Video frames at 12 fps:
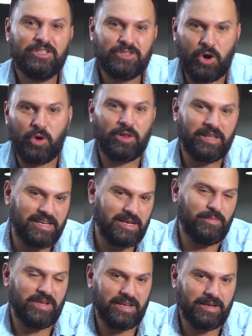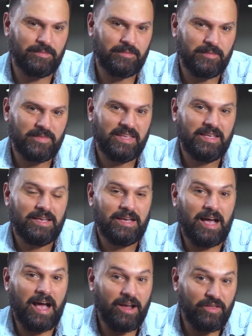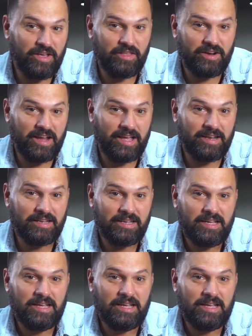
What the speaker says: totally committed. I, on the other hand,